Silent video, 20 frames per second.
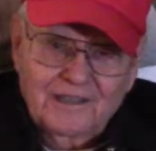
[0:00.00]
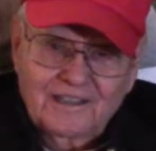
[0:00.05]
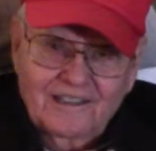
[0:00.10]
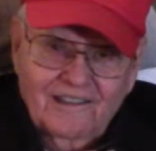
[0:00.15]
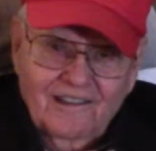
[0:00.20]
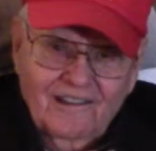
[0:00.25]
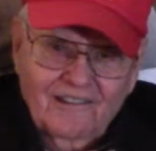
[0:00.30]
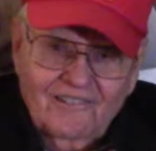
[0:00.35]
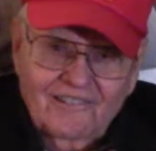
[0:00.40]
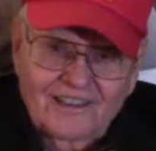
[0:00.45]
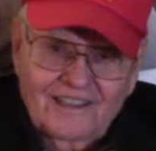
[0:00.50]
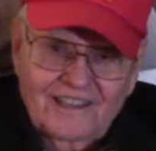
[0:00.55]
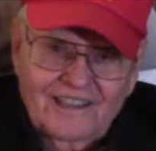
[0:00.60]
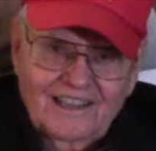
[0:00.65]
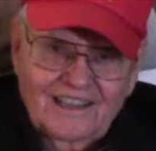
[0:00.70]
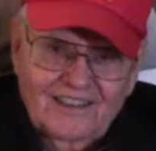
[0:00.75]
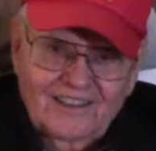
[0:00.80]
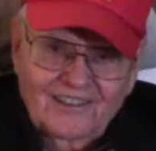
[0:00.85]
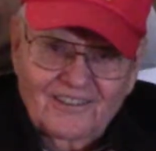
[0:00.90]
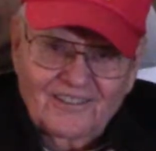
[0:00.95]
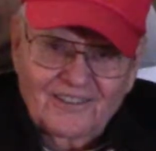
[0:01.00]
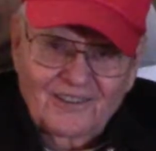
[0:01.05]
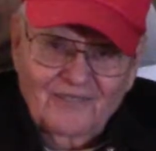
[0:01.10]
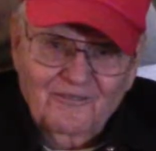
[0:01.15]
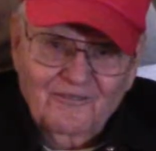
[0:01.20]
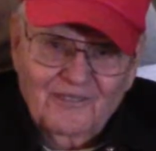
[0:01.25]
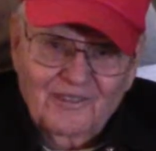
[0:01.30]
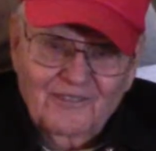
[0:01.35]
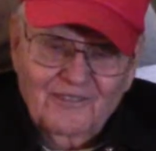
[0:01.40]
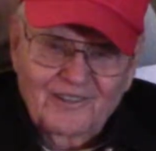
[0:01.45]
$1 a day or
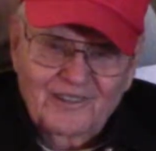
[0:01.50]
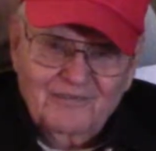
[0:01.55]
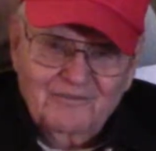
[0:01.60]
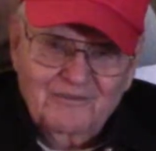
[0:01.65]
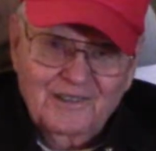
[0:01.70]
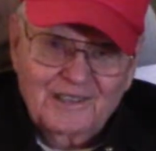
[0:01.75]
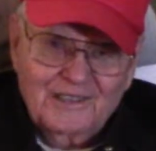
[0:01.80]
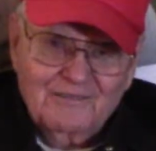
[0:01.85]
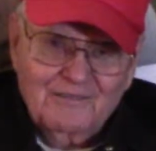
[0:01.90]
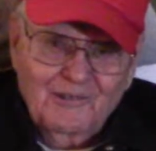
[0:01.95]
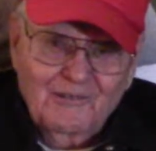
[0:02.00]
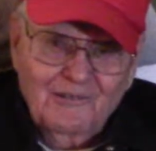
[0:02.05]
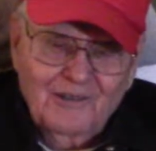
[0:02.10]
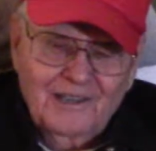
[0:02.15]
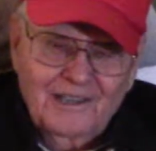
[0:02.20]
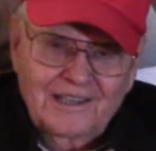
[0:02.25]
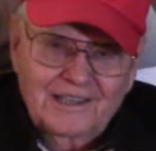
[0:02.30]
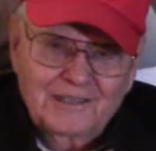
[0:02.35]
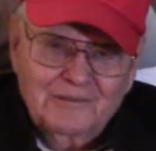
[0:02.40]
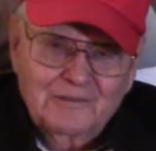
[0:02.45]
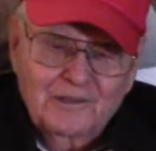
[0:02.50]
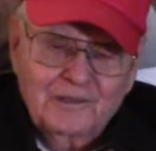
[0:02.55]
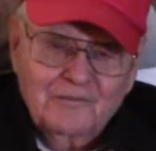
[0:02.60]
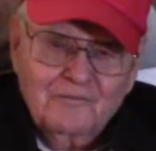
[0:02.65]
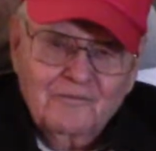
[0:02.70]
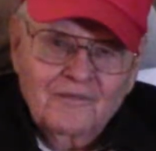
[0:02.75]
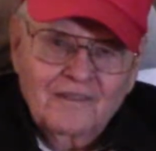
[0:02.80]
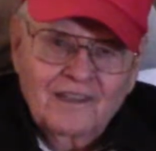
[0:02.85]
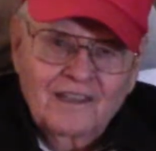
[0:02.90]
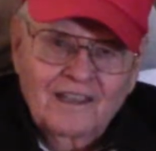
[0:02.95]
something. It wasn't much of a wage, but
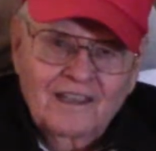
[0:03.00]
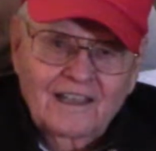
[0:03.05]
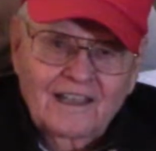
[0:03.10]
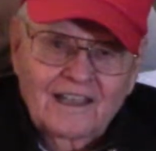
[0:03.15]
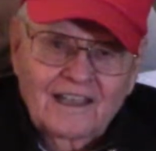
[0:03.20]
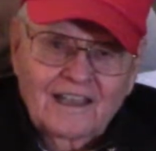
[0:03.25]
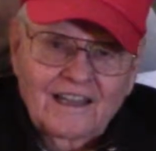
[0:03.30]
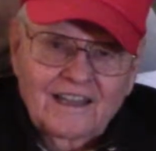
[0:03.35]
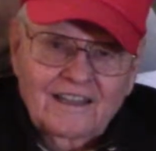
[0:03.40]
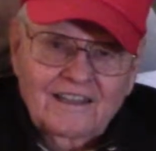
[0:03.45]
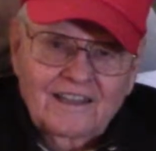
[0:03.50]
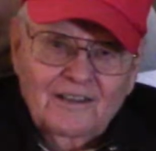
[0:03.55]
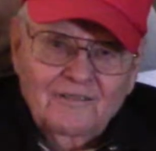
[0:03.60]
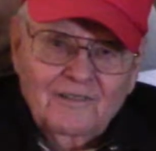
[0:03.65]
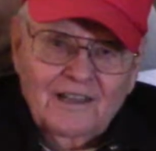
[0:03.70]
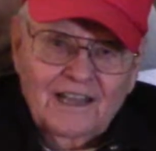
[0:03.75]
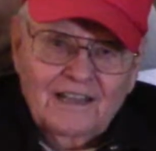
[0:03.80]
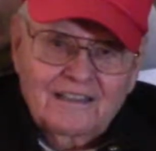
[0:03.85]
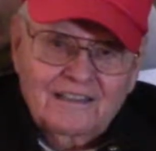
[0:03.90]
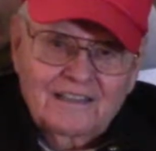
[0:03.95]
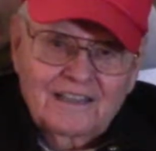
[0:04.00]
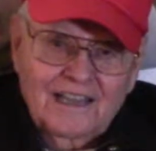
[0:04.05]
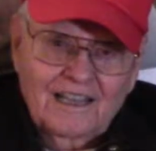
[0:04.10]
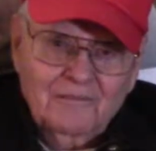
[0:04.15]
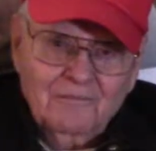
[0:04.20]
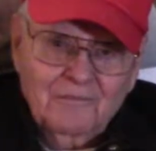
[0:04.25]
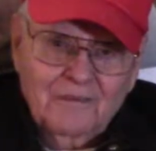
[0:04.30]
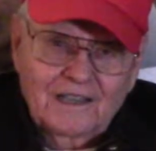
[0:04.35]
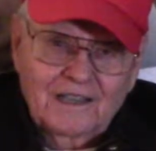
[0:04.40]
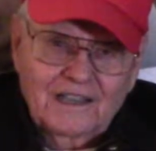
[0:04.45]
then
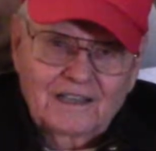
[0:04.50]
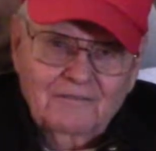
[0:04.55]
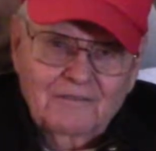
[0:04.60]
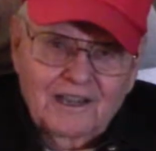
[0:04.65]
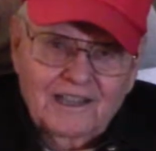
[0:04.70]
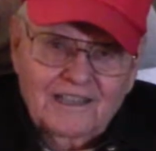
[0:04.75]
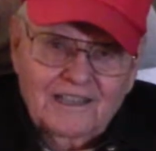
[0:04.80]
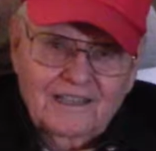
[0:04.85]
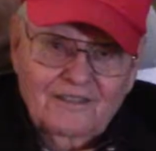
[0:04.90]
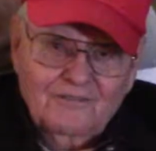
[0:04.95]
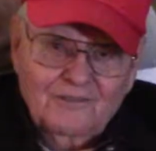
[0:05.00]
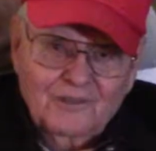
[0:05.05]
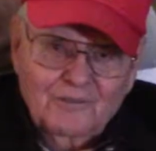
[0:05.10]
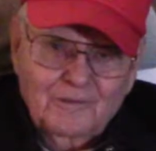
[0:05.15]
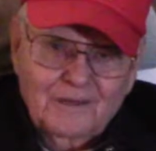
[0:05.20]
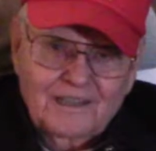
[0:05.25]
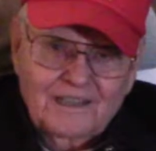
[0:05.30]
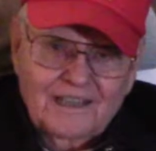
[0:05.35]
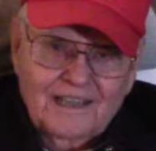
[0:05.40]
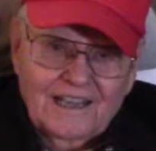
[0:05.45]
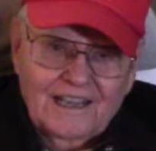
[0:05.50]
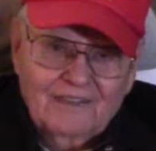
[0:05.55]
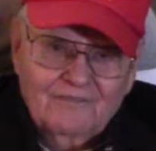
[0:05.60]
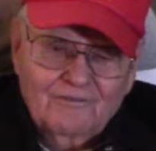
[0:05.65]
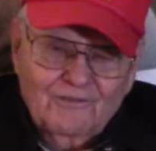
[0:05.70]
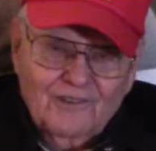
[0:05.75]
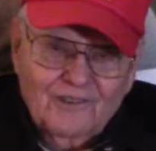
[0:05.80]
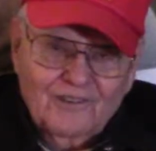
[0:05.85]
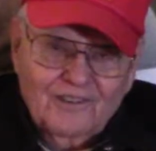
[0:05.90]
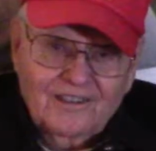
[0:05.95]
that money I gave to my dad
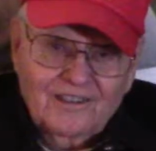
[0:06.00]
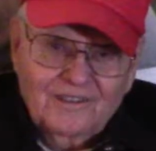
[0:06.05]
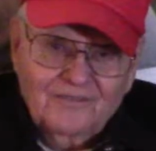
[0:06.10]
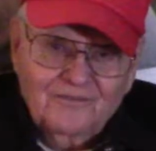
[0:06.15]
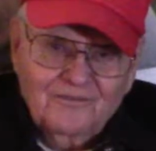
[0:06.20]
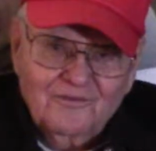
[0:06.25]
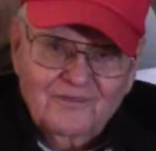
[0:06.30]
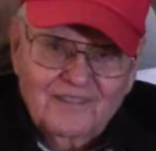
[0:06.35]
for the